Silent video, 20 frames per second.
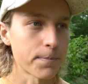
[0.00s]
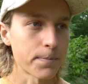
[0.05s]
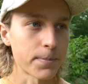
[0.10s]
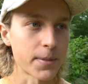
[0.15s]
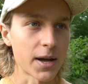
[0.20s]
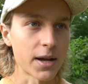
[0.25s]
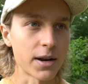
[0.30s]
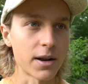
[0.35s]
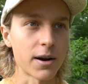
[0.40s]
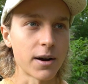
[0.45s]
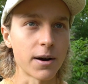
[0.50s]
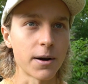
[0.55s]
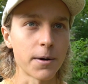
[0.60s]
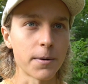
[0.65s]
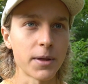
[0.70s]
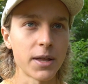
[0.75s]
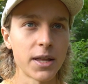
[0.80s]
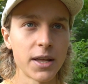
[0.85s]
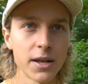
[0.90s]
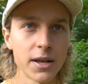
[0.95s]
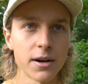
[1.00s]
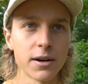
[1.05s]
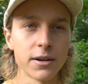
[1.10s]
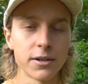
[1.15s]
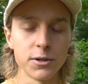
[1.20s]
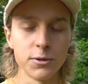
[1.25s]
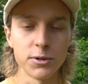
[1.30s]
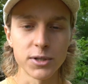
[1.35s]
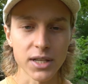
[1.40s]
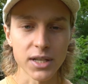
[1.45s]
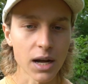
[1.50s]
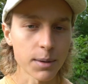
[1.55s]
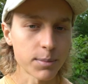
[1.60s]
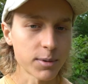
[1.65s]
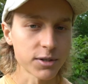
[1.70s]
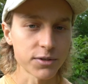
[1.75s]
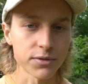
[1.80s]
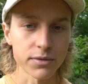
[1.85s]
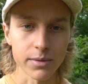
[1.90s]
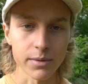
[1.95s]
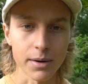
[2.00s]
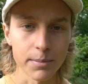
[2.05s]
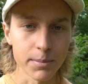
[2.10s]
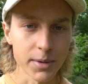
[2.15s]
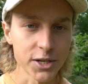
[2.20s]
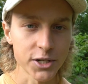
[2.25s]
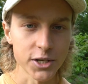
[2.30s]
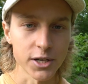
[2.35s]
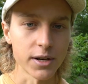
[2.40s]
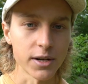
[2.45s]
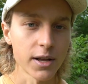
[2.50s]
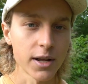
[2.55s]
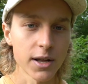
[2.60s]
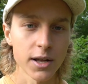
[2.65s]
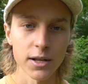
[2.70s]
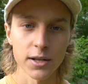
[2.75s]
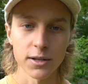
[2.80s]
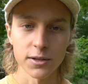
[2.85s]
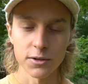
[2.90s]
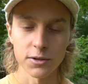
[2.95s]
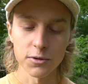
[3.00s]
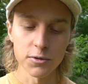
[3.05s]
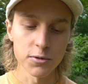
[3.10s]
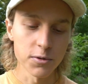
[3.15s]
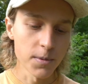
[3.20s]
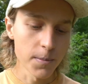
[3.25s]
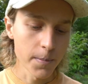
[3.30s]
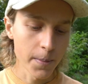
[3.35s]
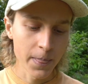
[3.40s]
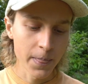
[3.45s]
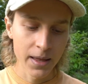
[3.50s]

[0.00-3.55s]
that are here to stop us from our mission, to